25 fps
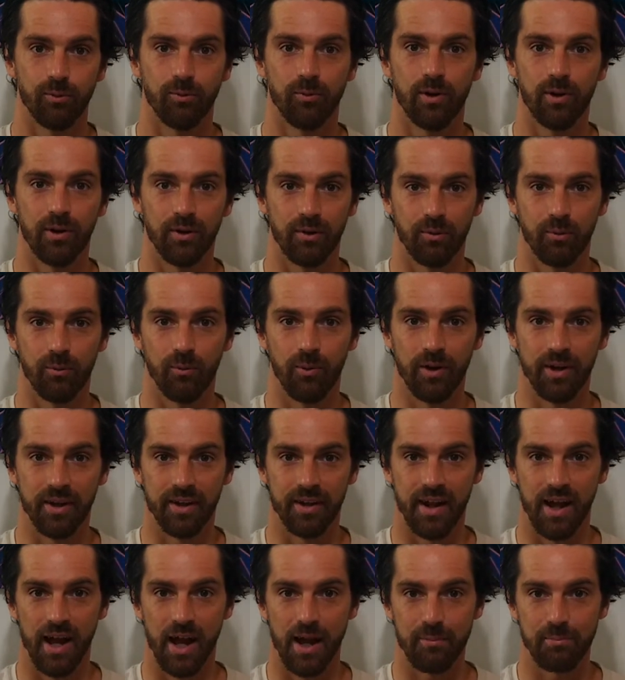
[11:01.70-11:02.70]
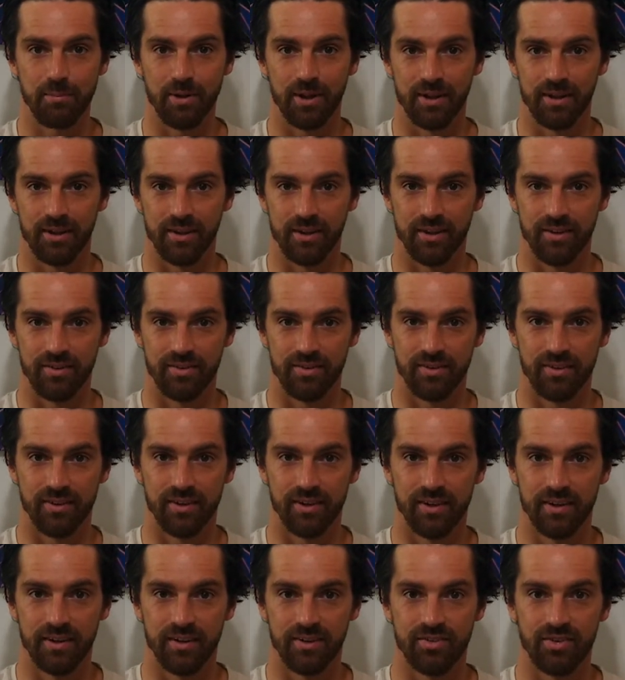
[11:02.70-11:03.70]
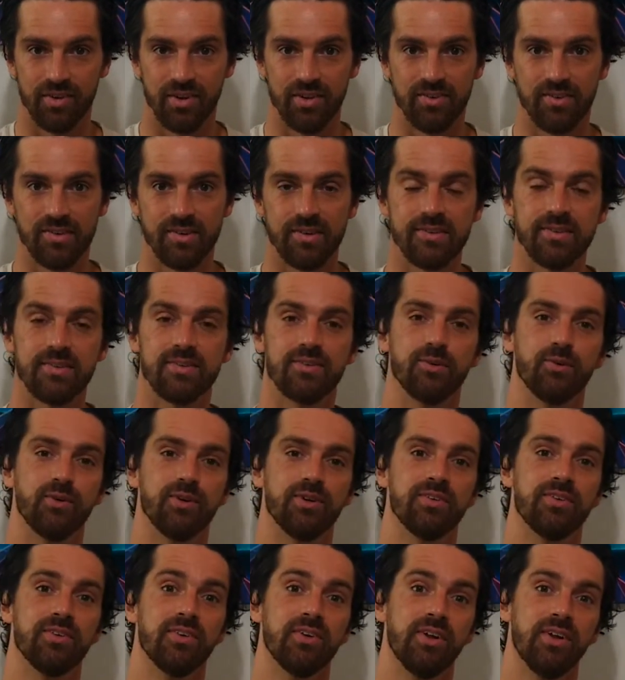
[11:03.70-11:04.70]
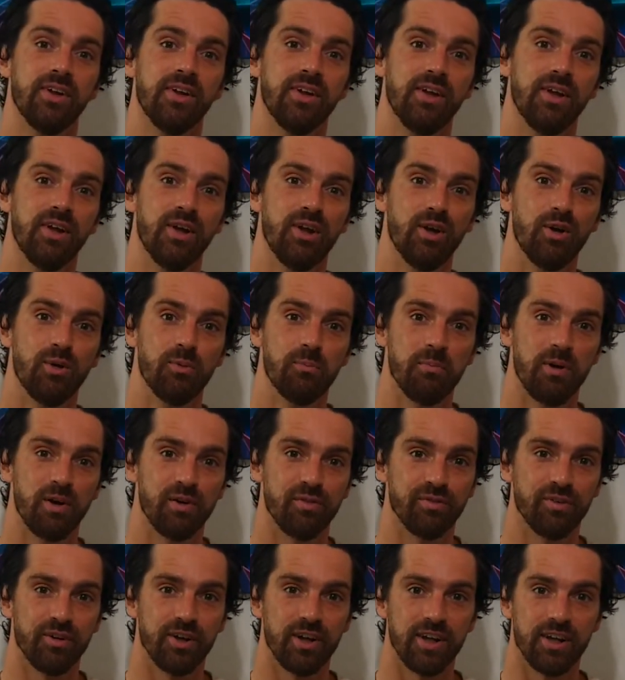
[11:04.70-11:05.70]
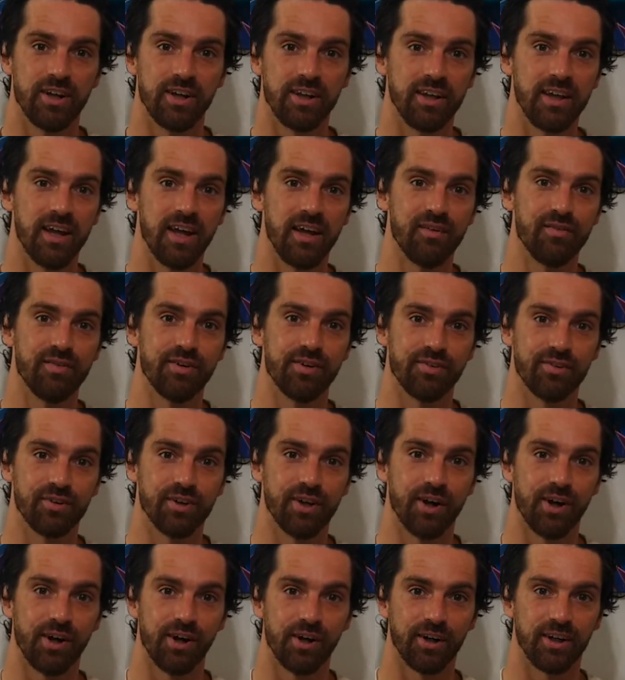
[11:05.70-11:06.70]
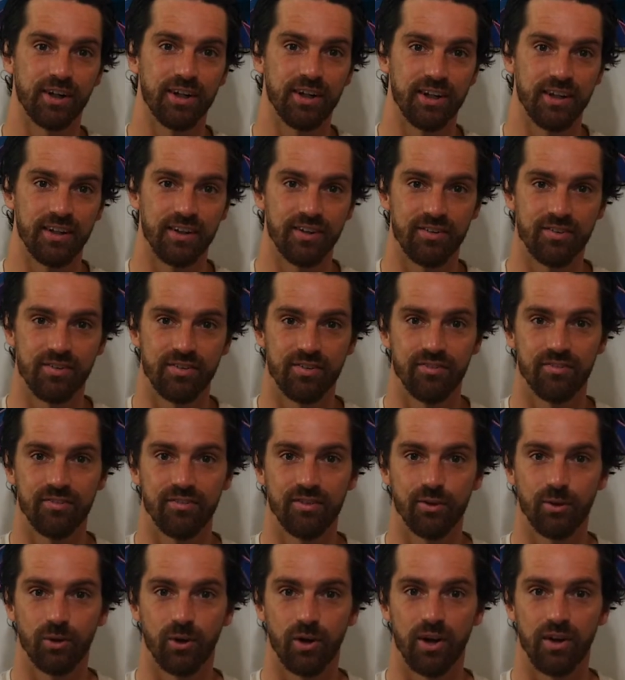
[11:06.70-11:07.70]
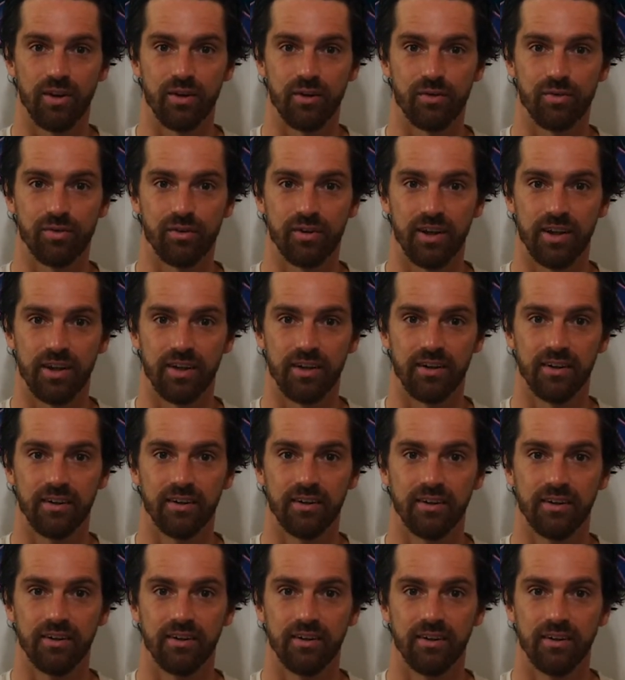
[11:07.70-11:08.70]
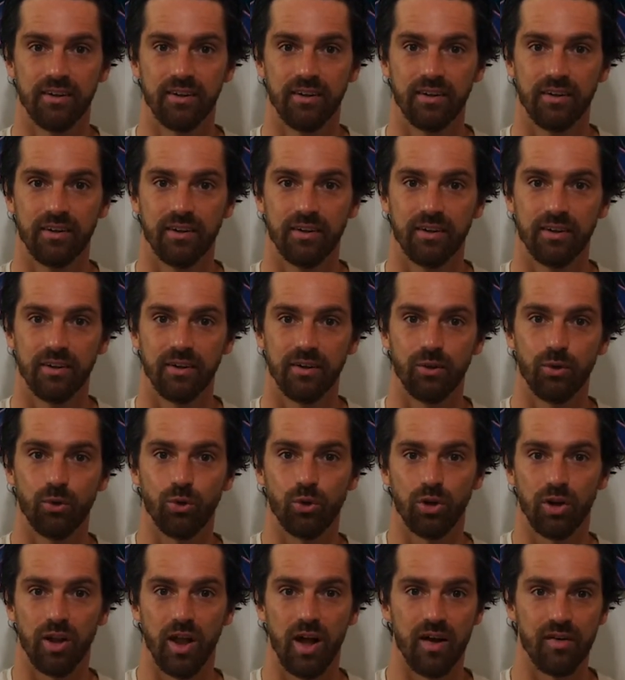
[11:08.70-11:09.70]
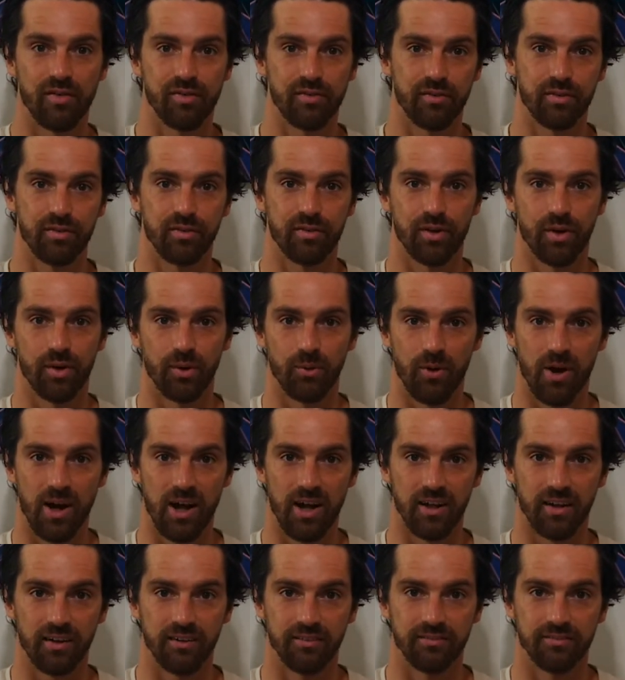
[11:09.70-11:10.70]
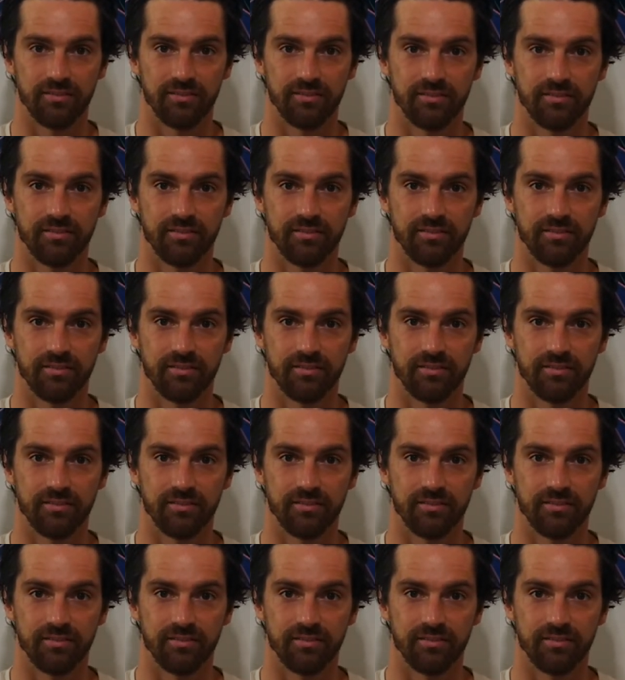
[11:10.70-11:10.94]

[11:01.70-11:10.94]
what what had happened in this in this instance was my friend gave his car keys to our other friend who left for a while.